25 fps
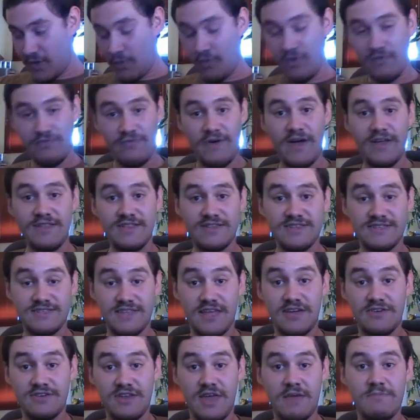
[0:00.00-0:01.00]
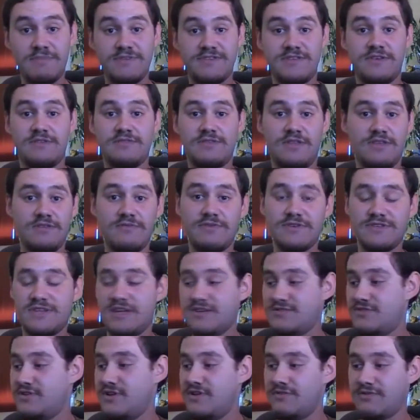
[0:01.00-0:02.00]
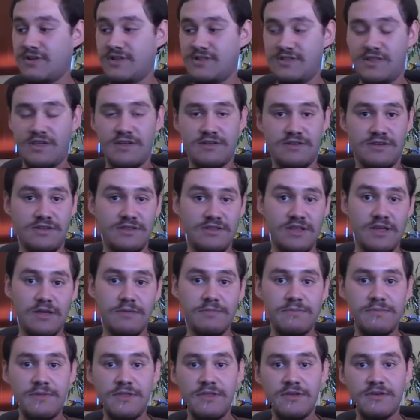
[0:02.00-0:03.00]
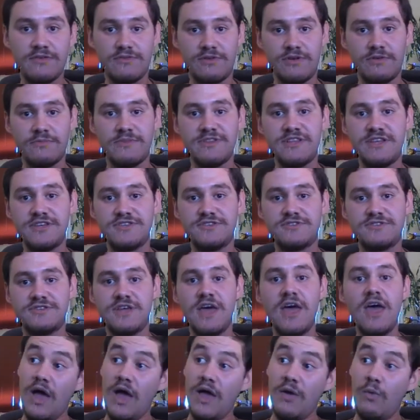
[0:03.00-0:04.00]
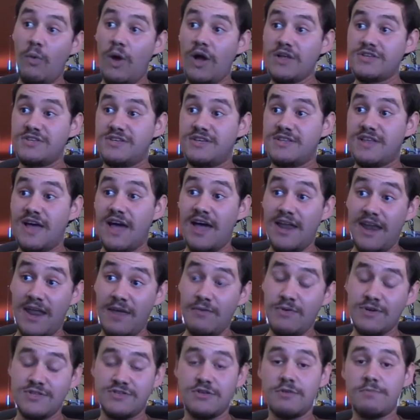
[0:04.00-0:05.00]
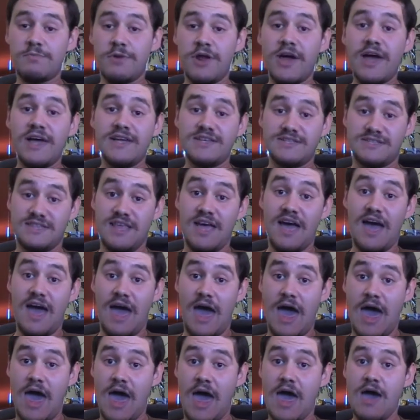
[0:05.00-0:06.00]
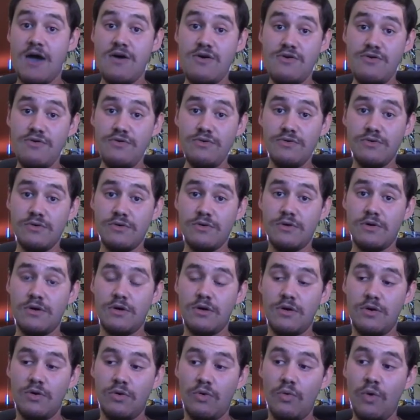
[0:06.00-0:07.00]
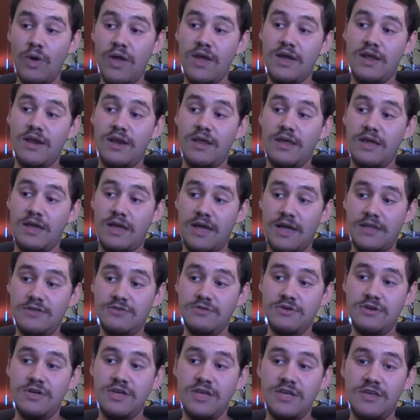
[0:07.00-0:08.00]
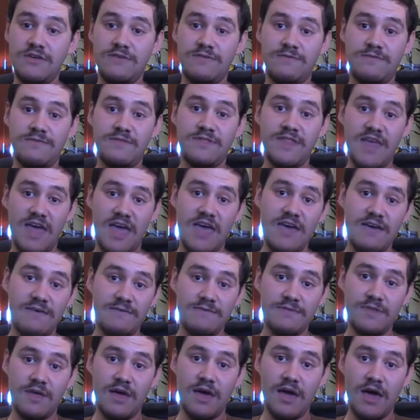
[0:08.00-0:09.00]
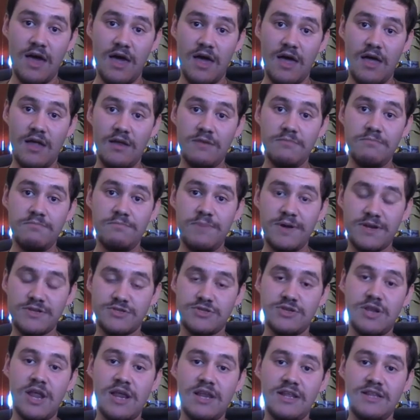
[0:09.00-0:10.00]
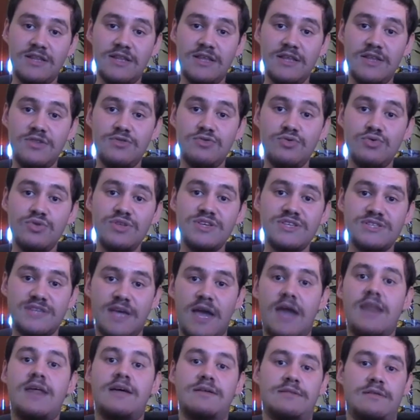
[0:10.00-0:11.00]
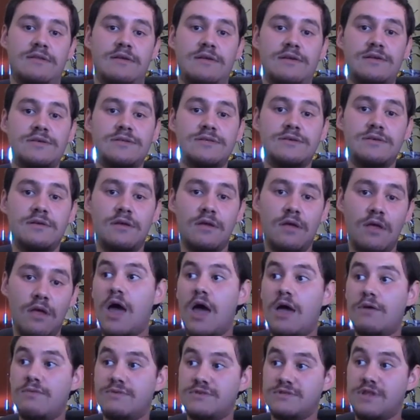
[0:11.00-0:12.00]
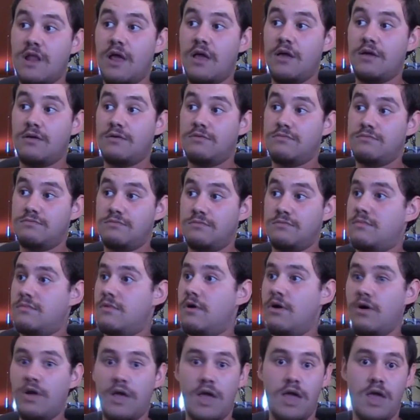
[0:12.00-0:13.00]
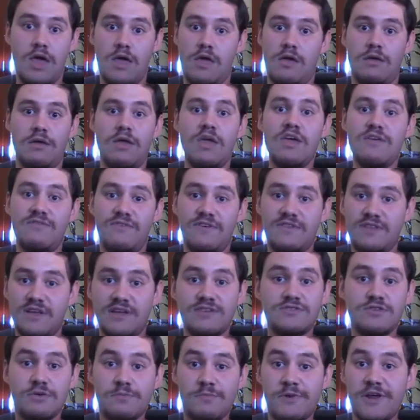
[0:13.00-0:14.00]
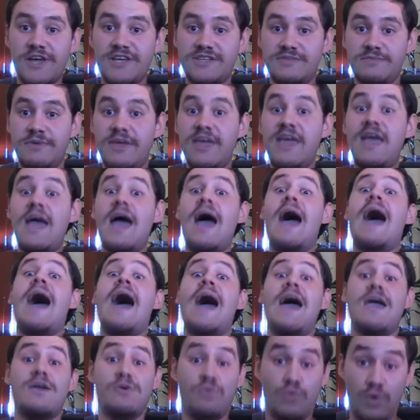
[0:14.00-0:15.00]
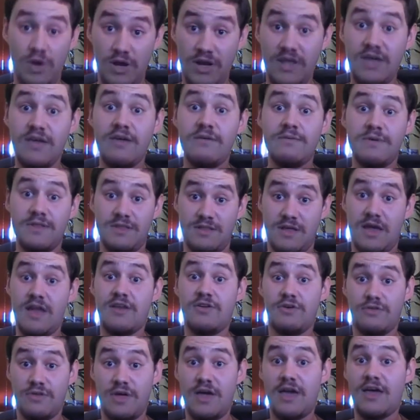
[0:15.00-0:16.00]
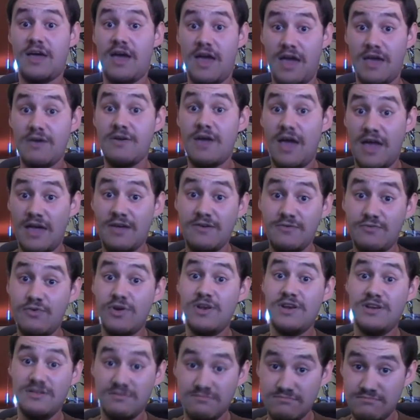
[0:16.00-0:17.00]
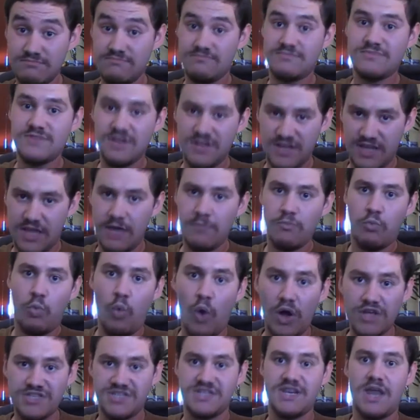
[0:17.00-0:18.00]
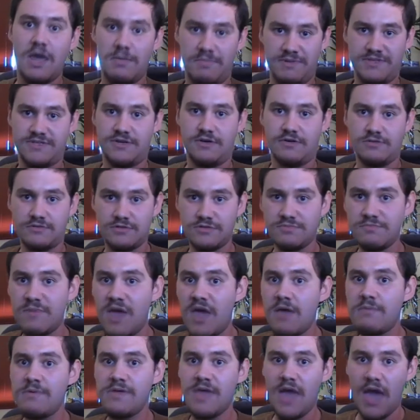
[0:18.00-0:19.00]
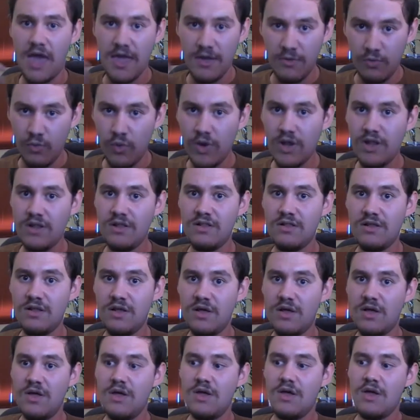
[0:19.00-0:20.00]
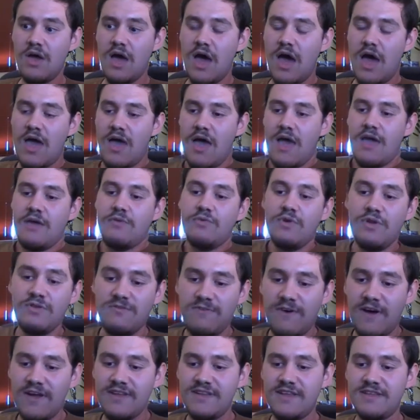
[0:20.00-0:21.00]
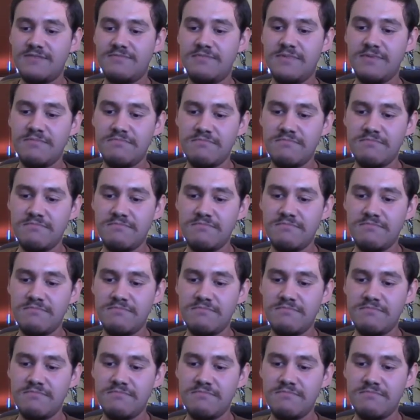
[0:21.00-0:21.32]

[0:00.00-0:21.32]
we find the second episode. It was actually right there in the video recommendations. I watched it and I was surprised how quickly can you give depth and personality to these characters. I was like, okay, if it can surprise me, I will give it another. I will keep watching episodes. Maybe I will find it.